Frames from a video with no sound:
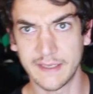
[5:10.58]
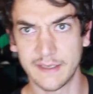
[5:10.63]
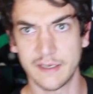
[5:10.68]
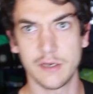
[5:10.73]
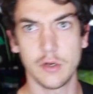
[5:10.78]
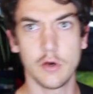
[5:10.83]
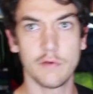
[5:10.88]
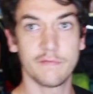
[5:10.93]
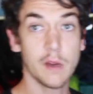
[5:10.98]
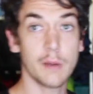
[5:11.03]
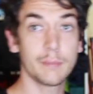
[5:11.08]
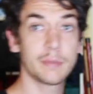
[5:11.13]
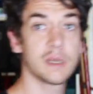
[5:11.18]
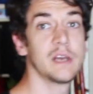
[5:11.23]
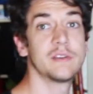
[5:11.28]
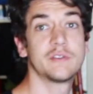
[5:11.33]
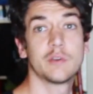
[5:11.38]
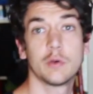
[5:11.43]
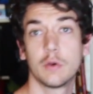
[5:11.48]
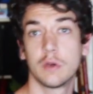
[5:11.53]
that I know from
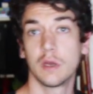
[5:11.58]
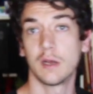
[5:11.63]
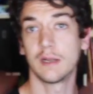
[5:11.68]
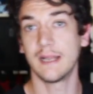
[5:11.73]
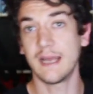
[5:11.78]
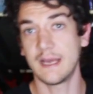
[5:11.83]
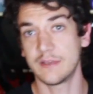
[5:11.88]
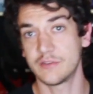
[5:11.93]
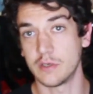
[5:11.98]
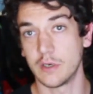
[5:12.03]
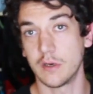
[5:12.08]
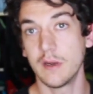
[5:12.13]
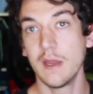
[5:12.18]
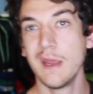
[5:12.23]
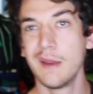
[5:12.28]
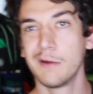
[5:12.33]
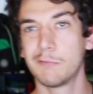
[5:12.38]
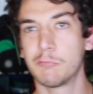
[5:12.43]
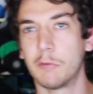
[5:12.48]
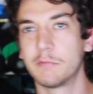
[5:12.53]
KaisukuCon last year
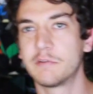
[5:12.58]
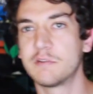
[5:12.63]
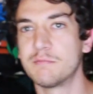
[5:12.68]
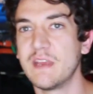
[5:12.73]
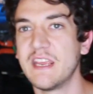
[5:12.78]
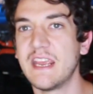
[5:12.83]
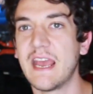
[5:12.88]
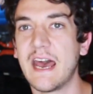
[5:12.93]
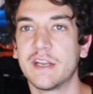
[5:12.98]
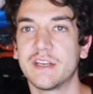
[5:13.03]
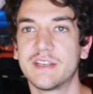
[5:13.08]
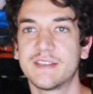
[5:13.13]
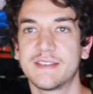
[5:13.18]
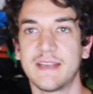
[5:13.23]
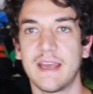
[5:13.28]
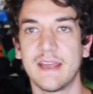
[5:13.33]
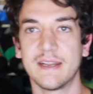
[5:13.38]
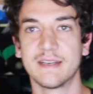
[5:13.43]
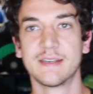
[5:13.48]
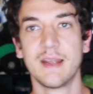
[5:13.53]
come up to me and
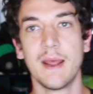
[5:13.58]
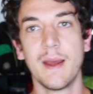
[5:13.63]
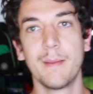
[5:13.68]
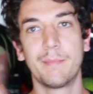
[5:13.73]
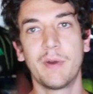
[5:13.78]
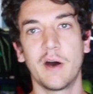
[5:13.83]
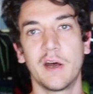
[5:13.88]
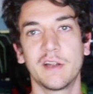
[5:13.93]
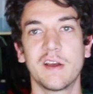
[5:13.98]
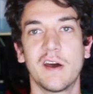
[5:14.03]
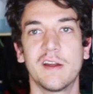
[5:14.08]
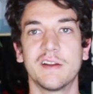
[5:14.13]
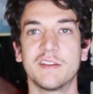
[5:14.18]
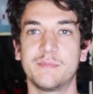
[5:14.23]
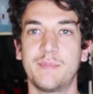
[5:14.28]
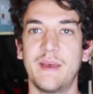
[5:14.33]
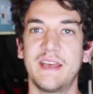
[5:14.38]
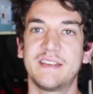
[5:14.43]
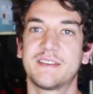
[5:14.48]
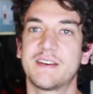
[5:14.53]
said, PodCon is
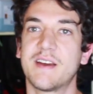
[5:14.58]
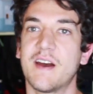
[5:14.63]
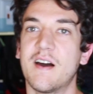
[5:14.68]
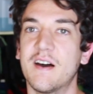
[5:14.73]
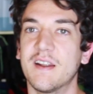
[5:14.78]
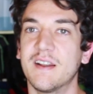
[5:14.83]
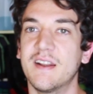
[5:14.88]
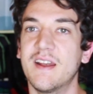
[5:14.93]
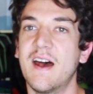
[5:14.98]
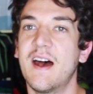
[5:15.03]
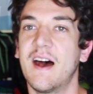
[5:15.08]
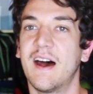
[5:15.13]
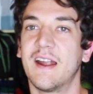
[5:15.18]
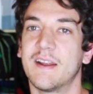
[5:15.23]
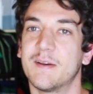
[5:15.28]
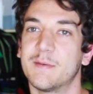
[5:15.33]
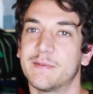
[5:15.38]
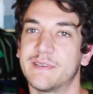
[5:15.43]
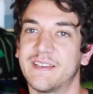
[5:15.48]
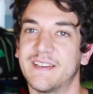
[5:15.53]
best con. And
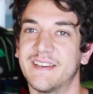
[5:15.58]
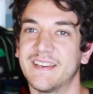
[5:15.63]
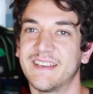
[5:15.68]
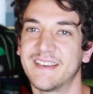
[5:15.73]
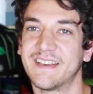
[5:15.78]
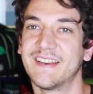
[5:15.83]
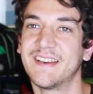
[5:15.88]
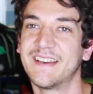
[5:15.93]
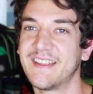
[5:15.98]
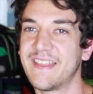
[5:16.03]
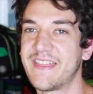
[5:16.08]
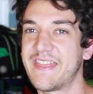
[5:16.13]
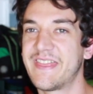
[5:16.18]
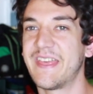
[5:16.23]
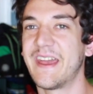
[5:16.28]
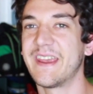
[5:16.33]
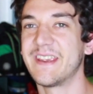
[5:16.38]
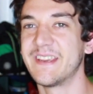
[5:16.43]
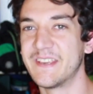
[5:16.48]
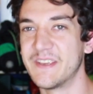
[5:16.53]
I was like,
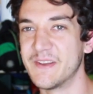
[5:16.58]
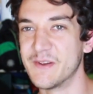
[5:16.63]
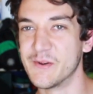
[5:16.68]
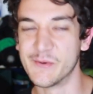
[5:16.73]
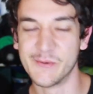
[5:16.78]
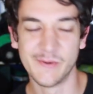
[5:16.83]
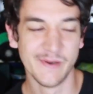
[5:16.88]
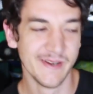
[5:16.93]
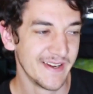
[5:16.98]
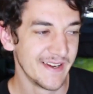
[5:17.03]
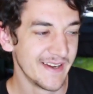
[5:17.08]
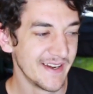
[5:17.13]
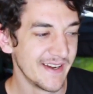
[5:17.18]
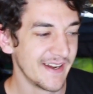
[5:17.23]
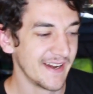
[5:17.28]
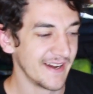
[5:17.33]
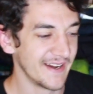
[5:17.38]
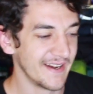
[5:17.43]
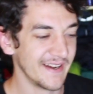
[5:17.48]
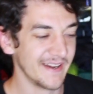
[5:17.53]
thank you.
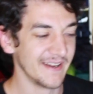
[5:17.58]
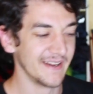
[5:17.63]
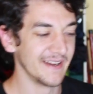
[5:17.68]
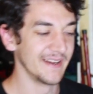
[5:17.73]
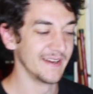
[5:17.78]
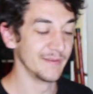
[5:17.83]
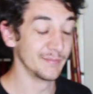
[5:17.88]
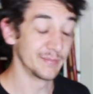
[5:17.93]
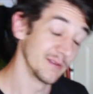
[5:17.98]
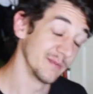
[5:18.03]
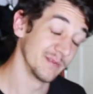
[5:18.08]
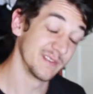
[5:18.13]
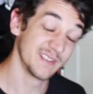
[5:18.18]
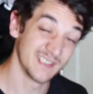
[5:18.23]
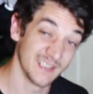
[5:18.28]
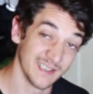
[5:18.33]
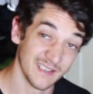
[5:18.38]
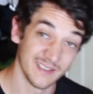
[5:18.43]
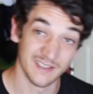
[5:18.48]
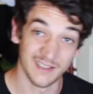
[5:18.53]
But I was
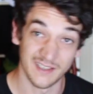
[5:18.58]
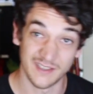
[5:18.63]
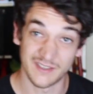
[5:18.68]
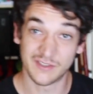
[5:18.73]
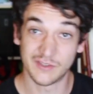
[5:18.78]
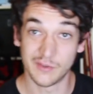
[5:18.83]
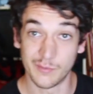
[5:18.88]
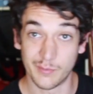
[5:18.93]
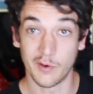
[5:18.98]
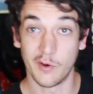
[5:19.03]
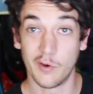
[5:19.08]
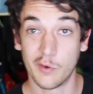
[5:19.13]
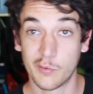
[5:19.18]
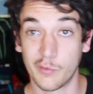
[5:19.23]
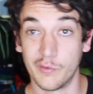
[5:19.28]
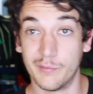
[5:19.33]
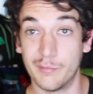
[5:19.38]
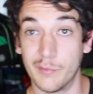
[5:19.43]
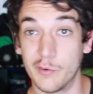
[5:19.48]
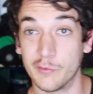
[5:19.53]
still in like super
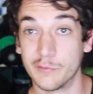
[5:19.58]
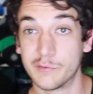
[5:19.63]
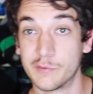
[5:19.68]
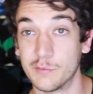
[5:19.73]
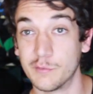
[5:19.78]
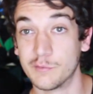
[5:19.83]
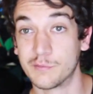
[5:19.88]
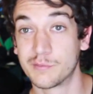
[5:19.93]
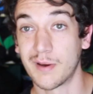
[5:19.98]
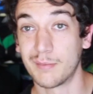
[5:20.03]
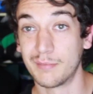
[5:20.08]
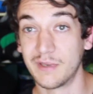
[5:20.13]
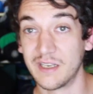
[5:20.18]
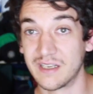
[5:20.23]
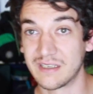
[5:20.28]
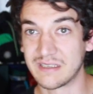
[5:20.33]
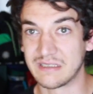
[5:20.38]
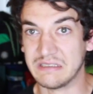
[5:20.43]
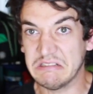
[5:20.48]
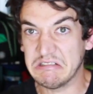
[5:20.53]
awkward mode, so it was probably
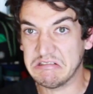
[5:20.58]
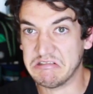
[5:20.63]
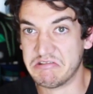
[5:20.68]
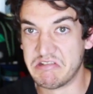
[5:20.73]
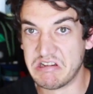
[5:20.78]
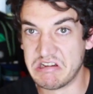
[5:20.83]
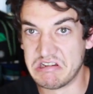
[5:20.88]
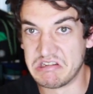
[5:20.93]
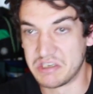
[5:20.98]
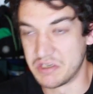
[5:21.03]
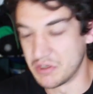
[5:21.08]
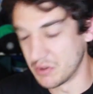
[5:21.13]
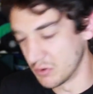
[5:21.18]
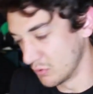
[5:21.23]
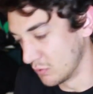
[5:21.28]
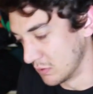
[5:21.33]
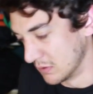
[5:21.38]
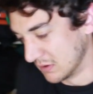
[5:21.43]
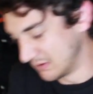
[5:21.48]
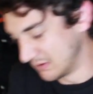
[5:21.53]
like, thank you.